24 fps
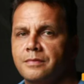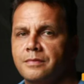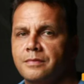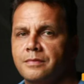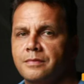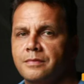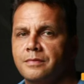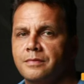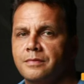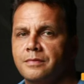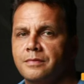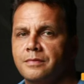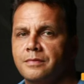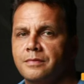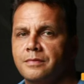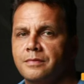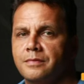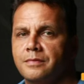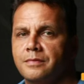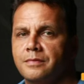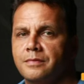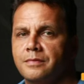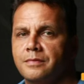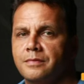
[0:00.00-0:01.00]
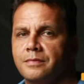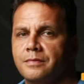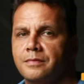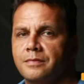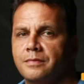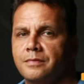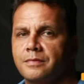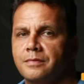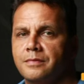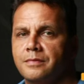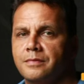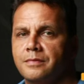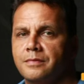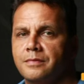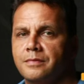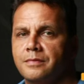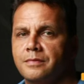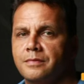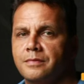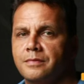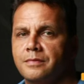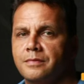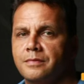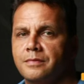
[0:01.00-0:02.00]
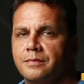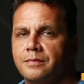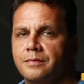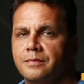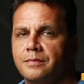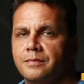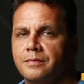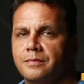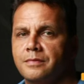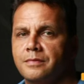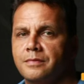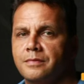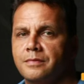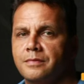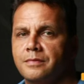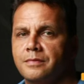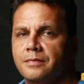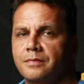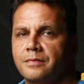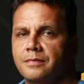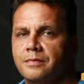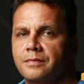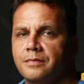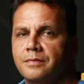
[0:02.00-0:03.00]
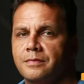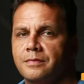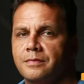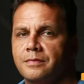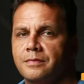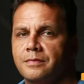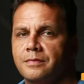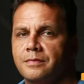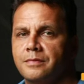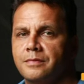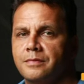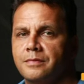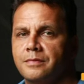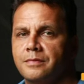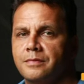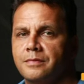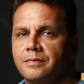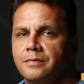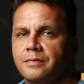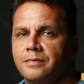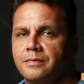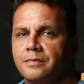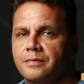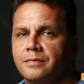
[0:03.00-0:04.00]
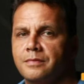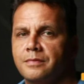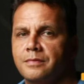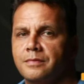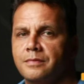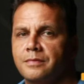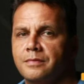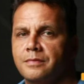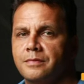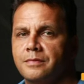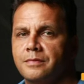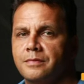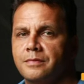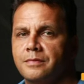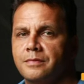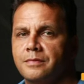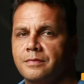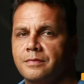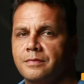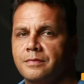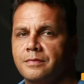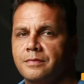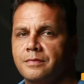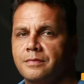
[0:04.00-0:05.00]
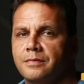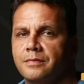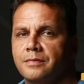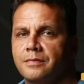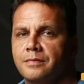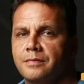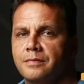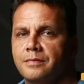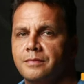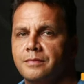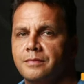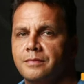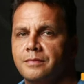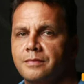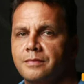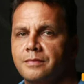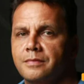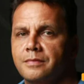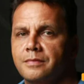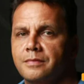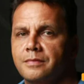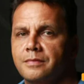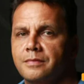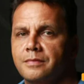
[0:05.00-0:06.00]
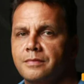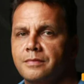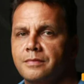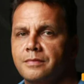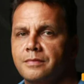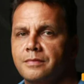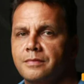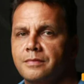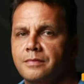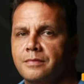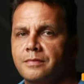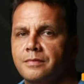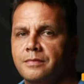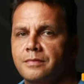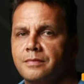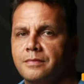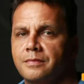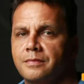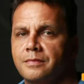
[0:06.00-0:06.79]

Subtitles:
The face doesn't move, so there is nothing to read.